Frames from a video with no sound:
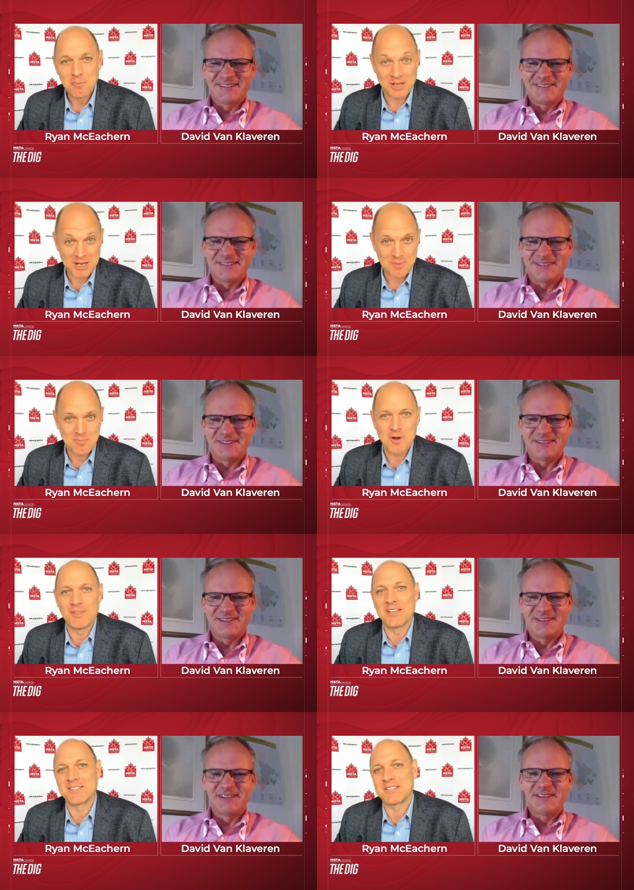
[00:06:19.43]
Speaker 1: pick up
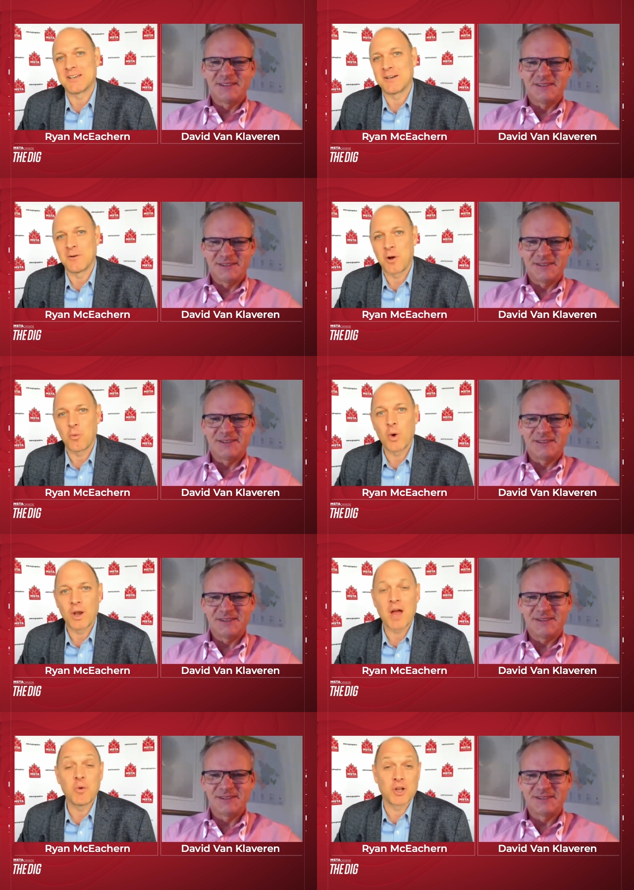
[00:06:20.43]
on this uh, what
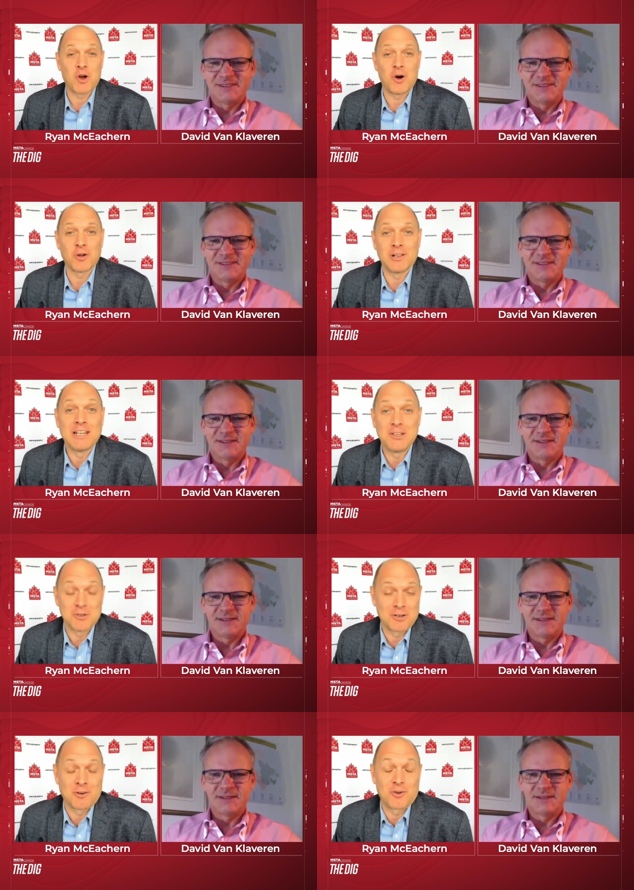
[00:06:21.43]
I would call
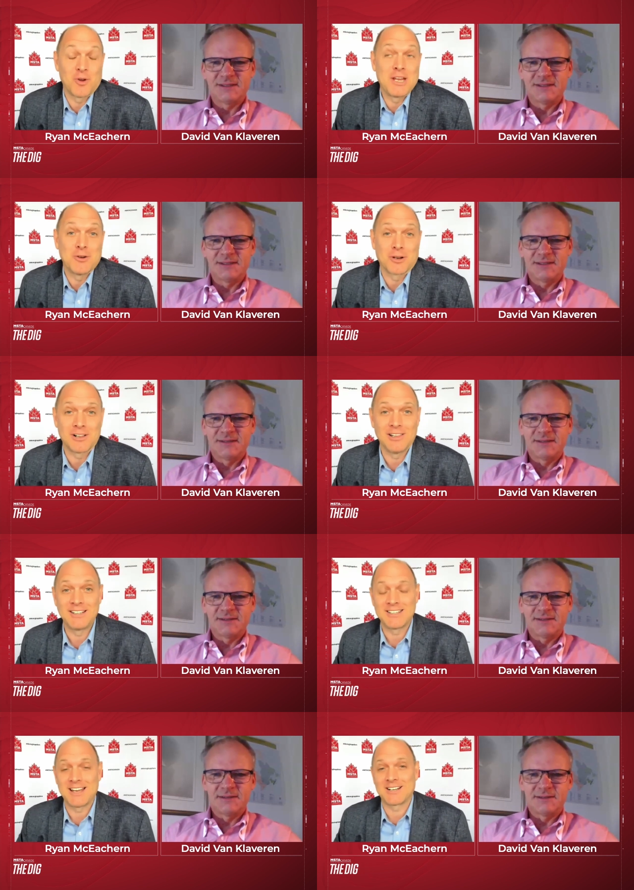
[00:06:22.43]
greener, greener,
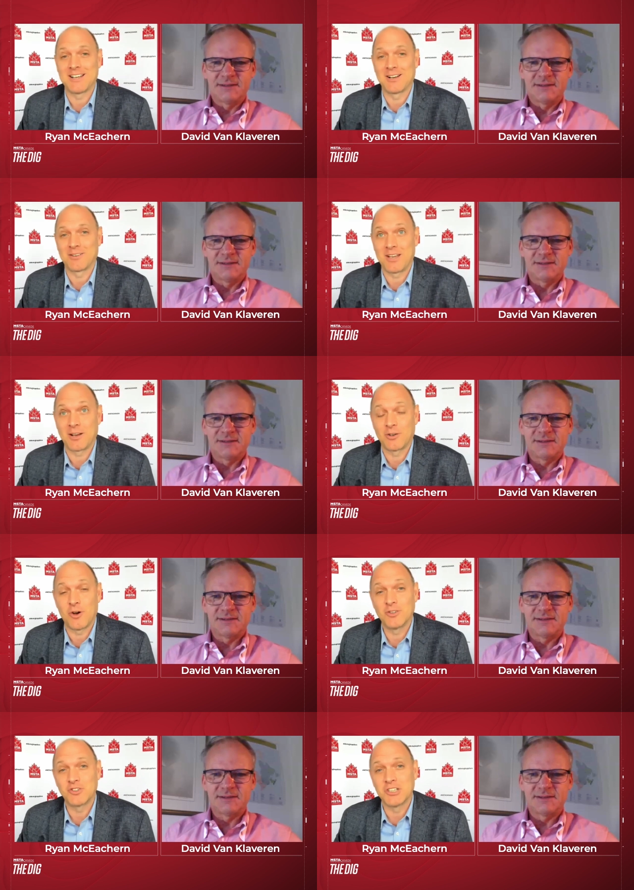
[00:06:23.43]
clean tech, tech
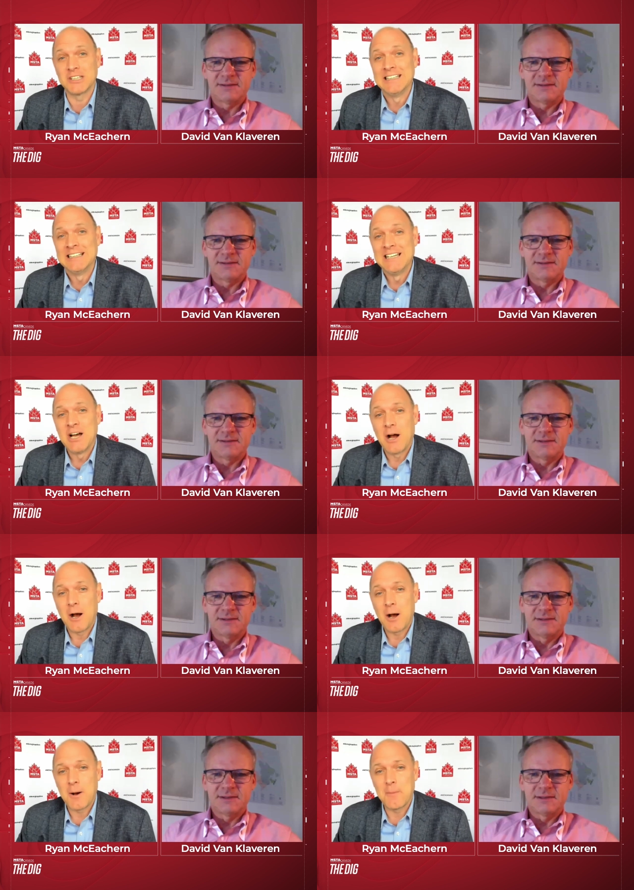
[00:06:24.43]
technology.
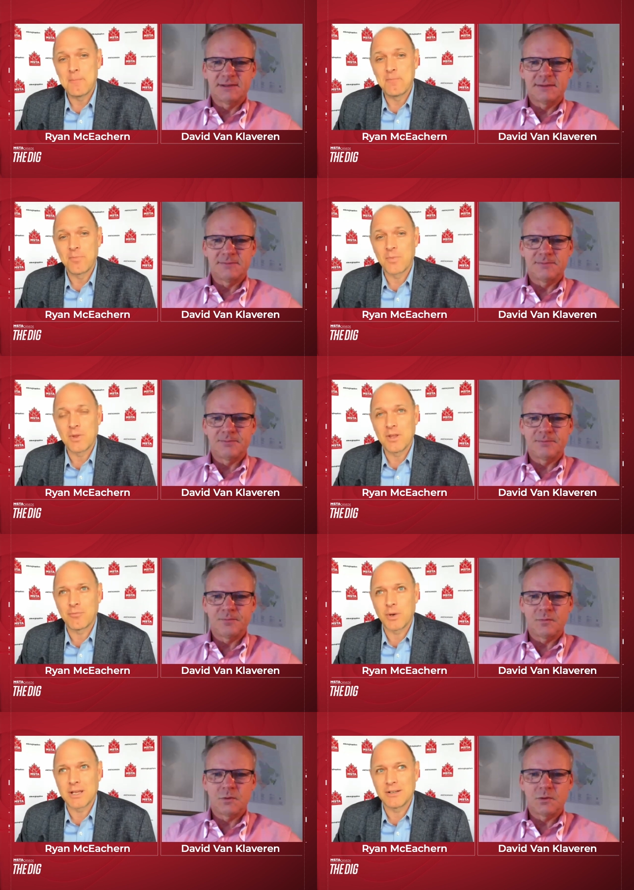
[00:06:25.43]
Um,
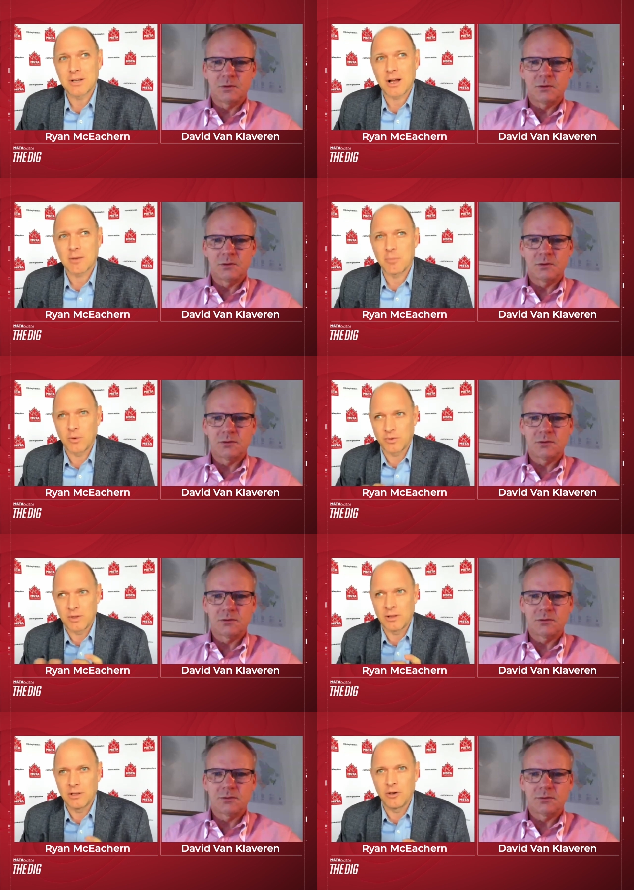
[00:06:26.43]
if we can talk about
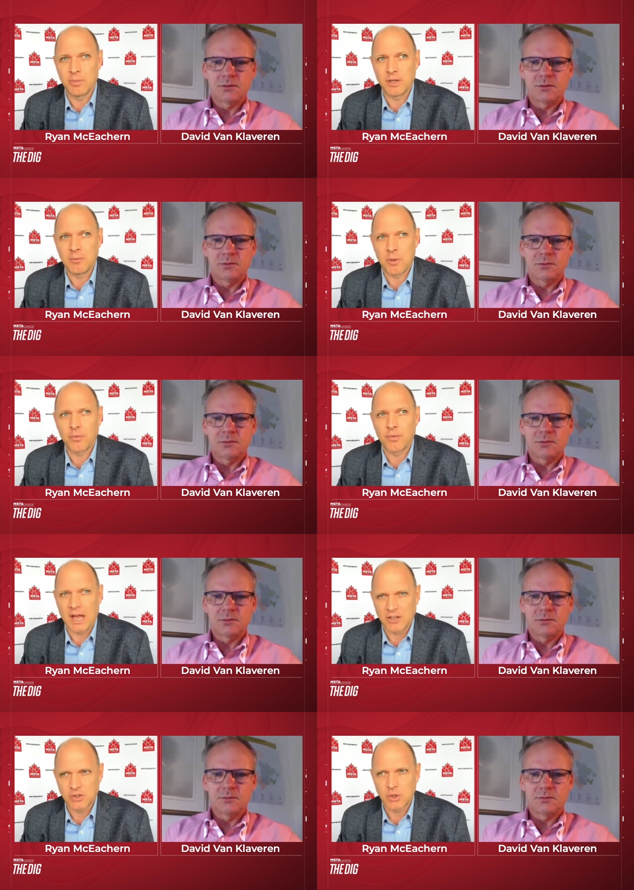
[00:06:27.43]
a little bit about
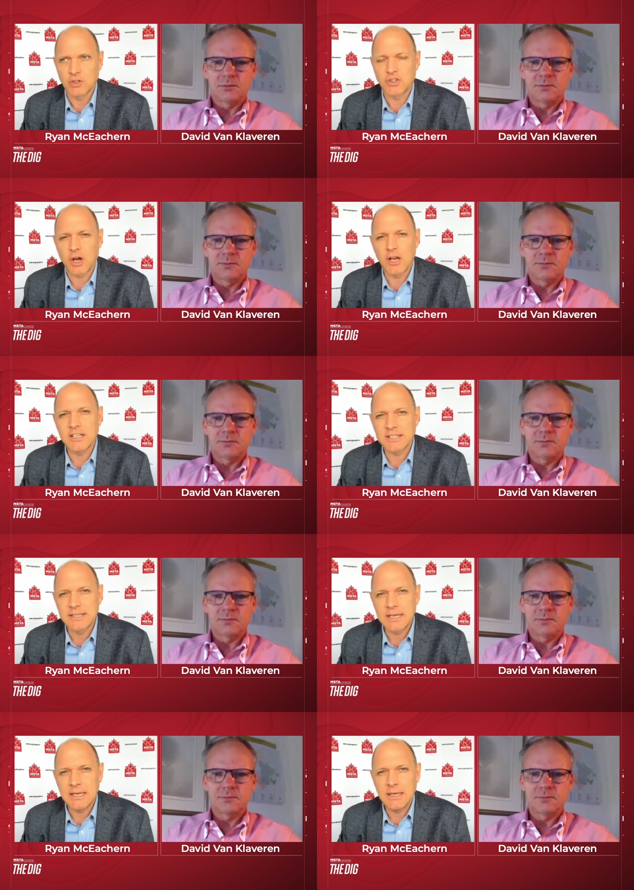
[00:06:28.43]
that, so you're starting to
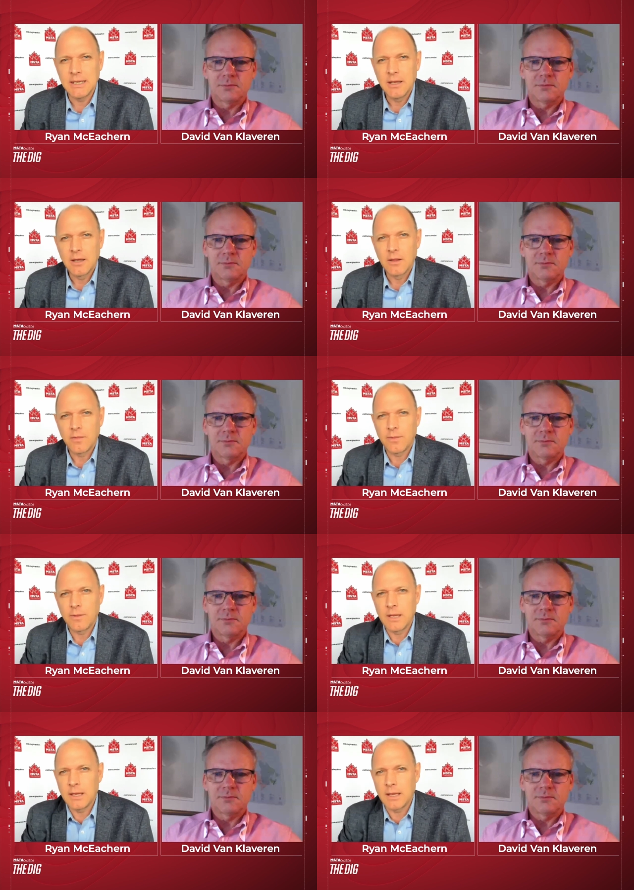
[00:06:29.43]
see
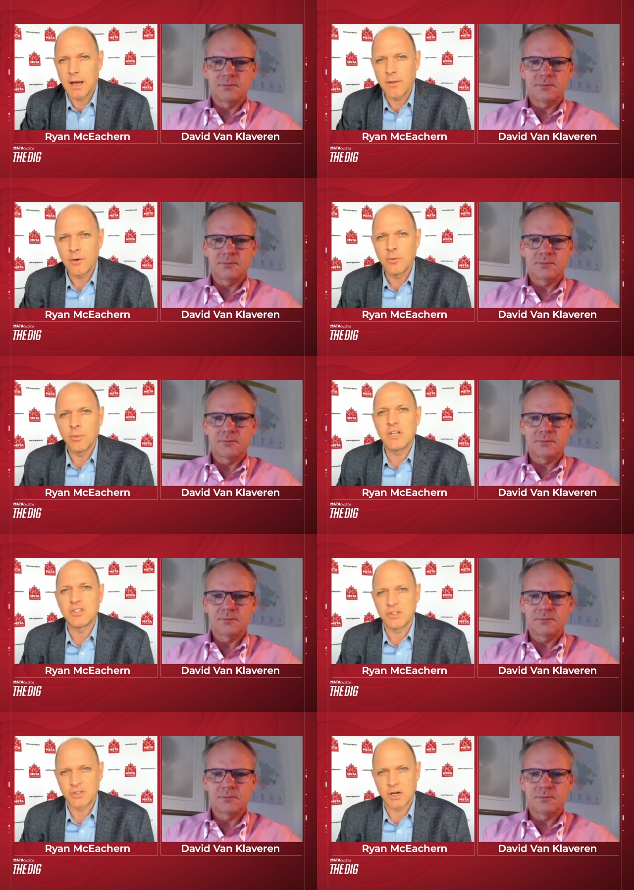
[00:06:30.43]
the other
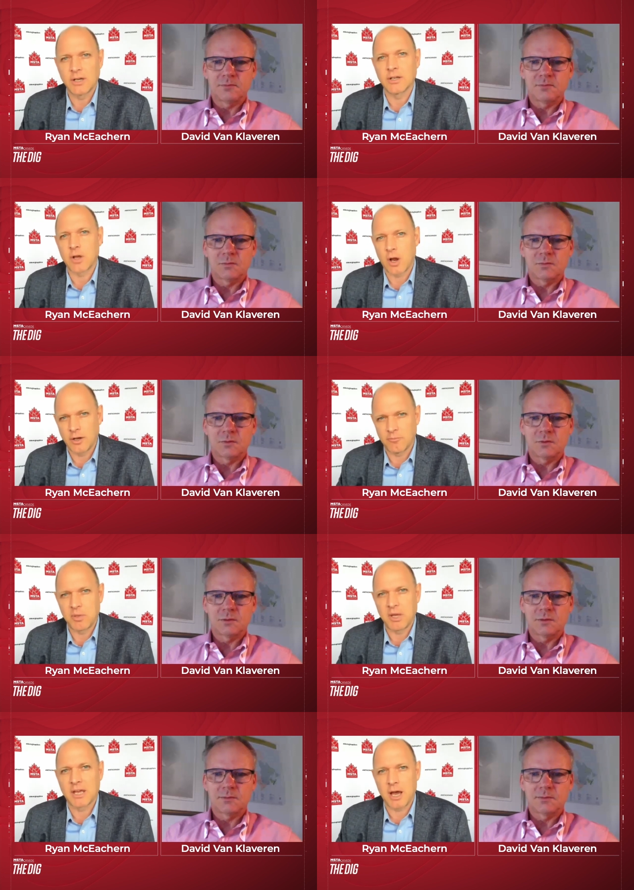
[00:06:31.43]
regions starting to kind of
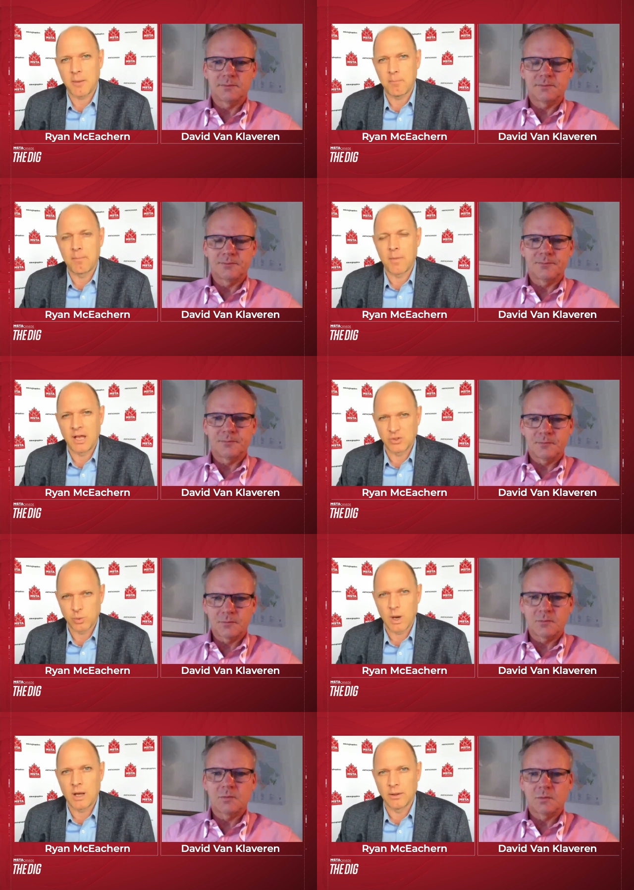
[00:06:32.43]
pick up as
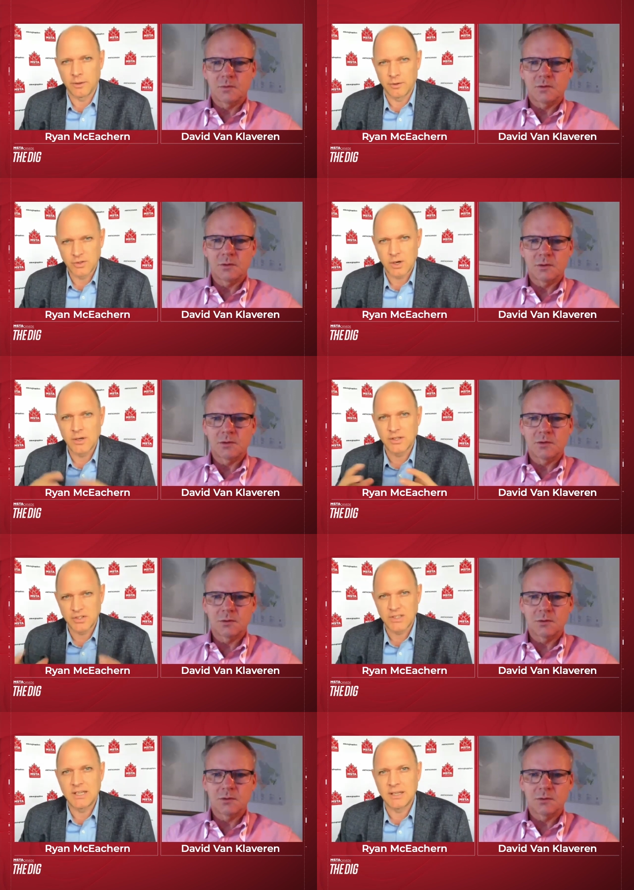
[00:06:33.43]
well. They're starting to
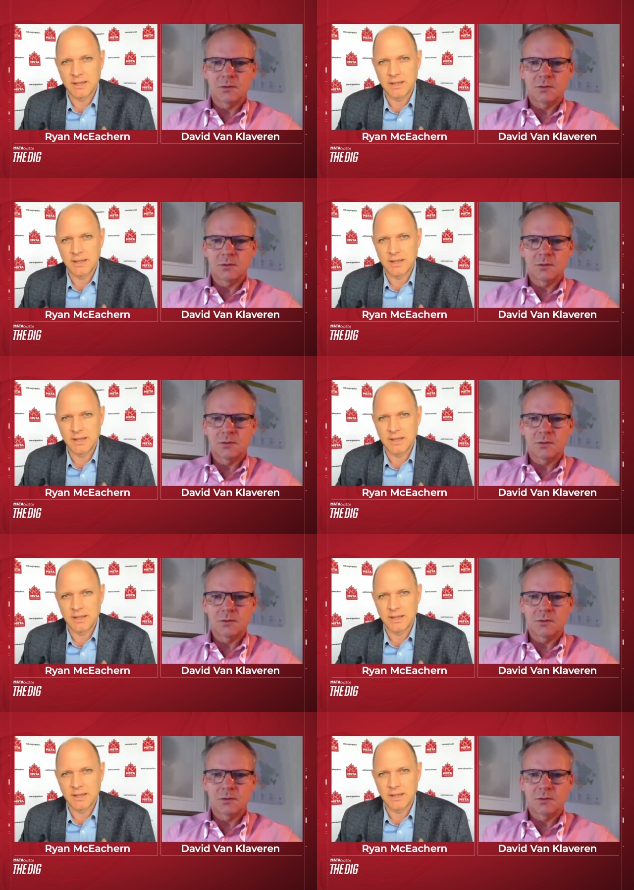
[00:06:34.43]
see